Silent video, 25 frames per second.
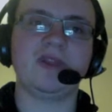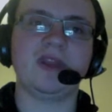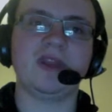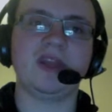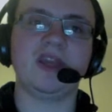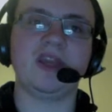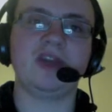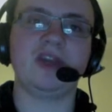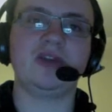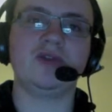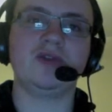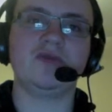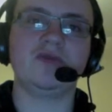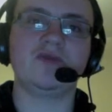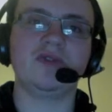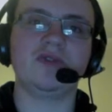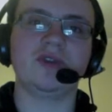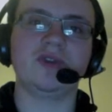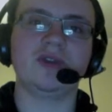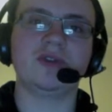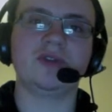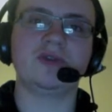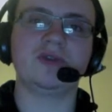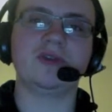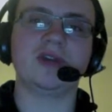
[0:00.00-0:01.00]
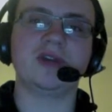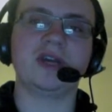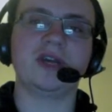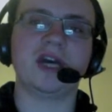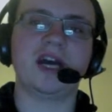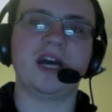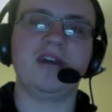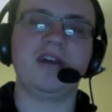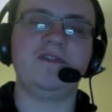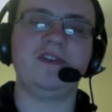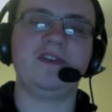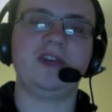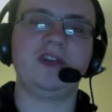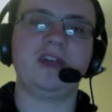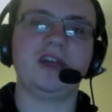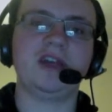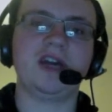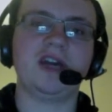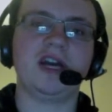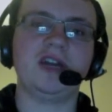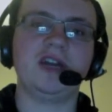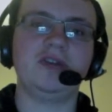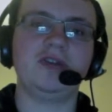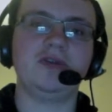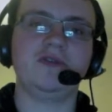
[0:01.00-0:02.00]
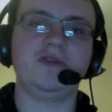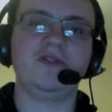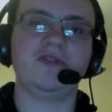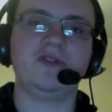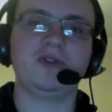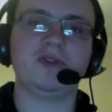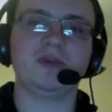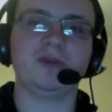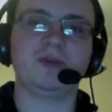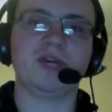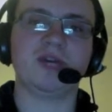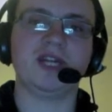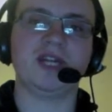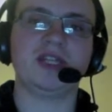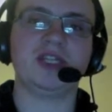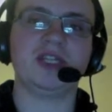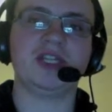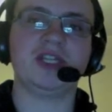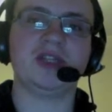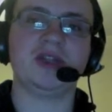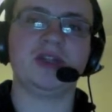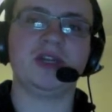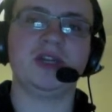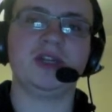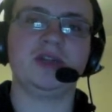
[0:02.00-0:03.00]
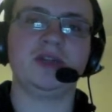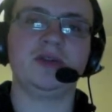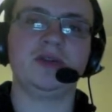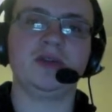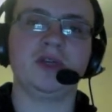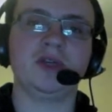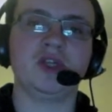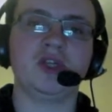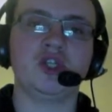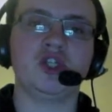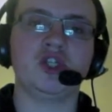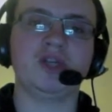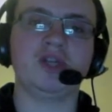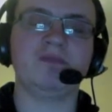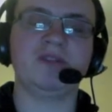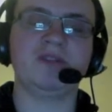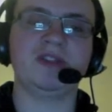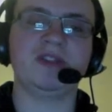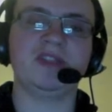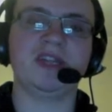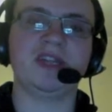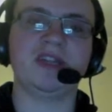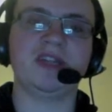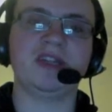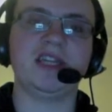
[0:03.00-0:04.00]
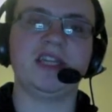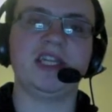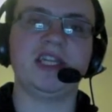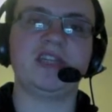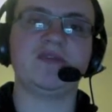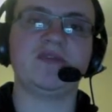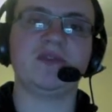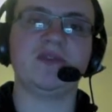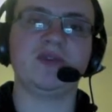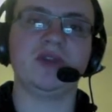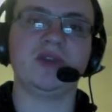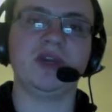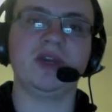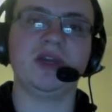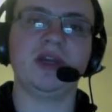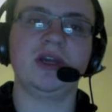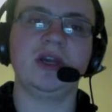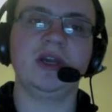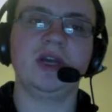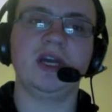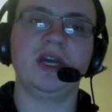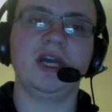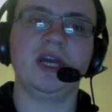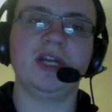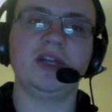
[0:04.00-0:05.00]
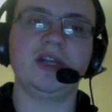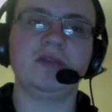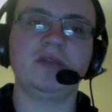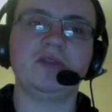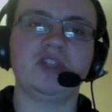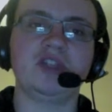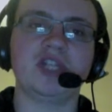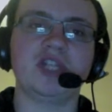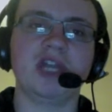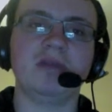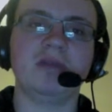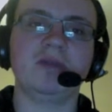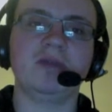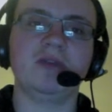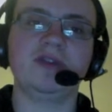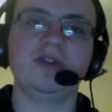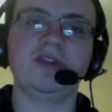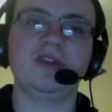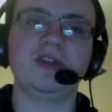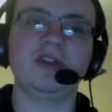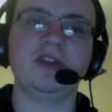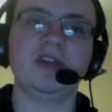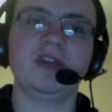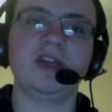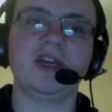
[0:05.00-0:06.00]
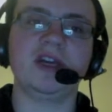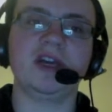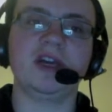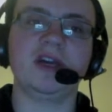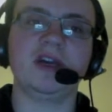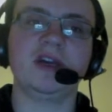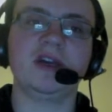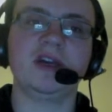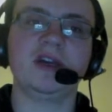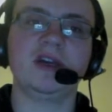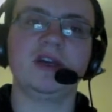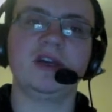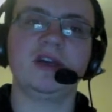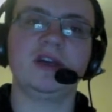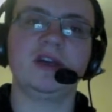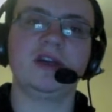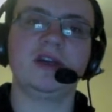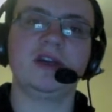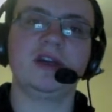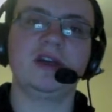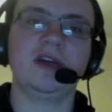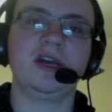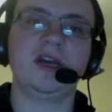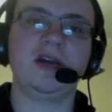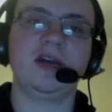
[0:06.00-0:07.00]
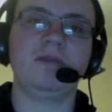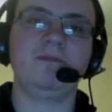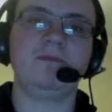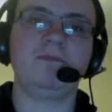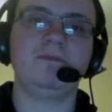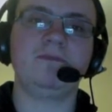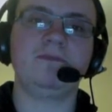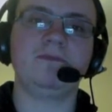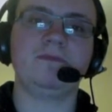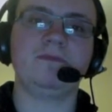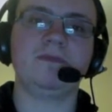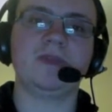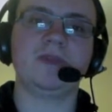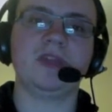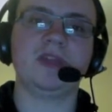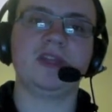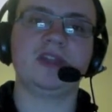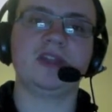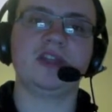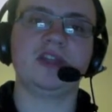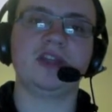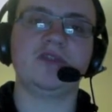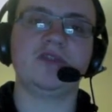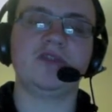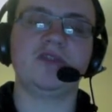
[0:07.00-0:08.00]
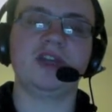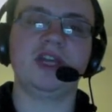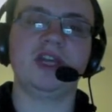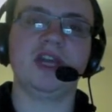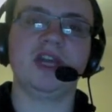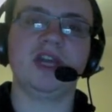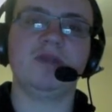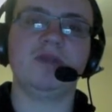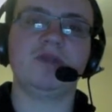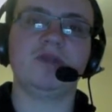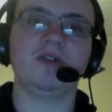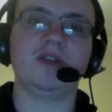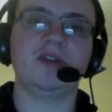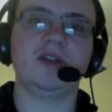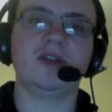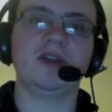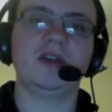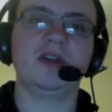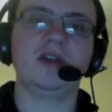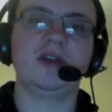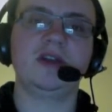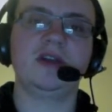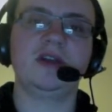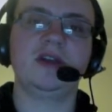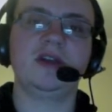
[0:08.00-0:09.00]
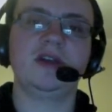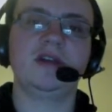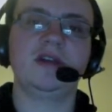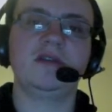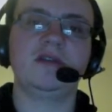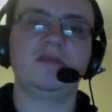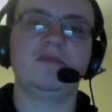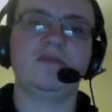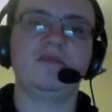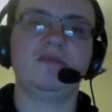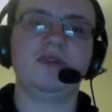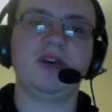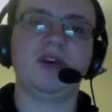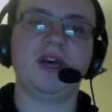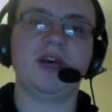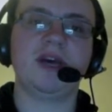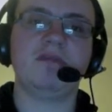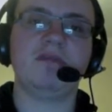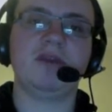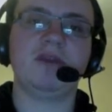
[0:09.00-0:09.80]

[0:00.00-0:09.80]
he couldn't really do it. I don't know if he was practicing like doing his jumping techniques from the announce table to the ring apron. But I